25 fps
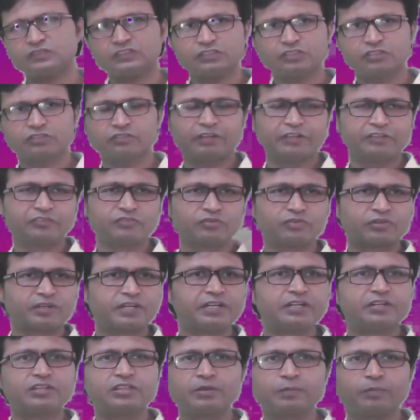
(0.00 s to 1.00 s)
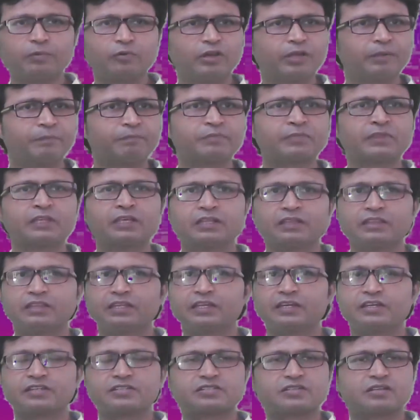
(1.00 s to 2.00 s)
So as you read the poem,
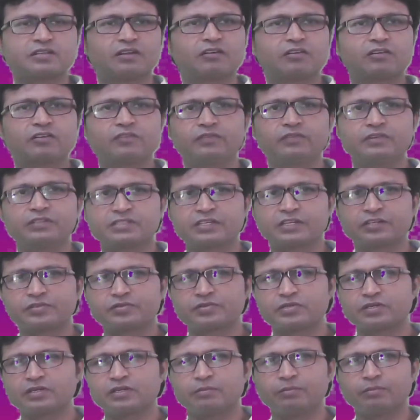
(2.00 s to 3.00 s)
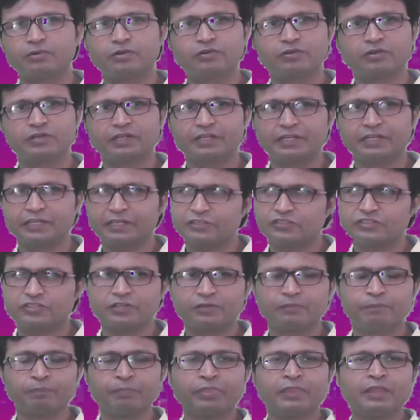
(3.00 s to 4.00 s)
there is a lot of description about the
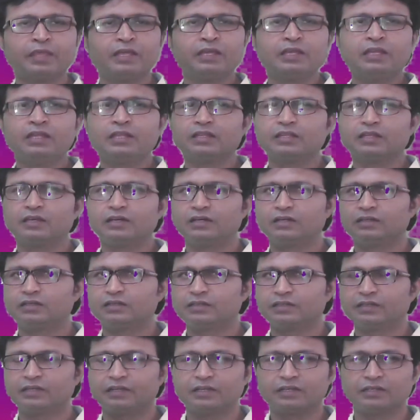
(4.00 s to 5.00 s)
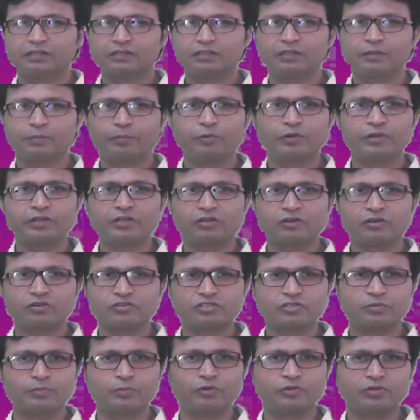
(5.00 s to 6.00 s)
nature. The poet
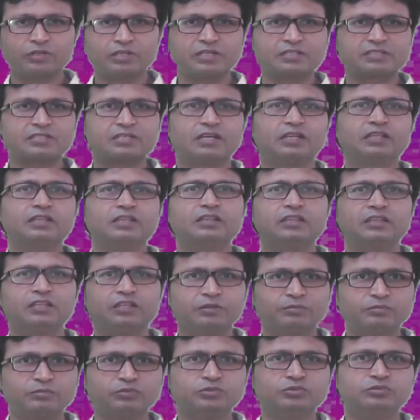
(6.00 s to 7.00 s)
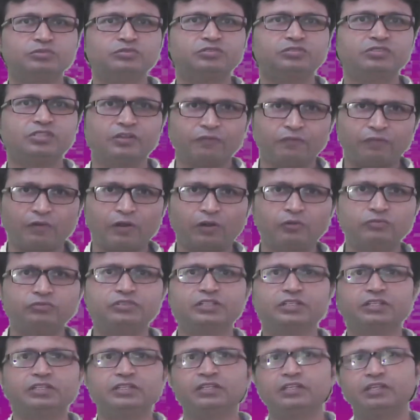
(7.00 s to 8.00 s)
talks about the sun, the moon, the
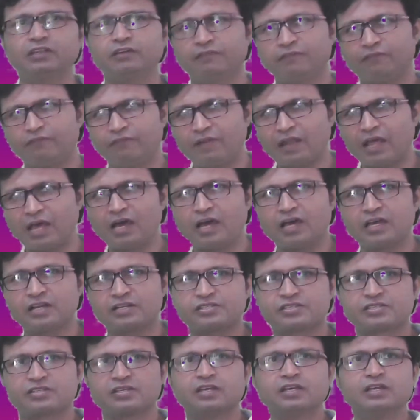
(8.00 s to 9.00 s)
fountain, the flowers.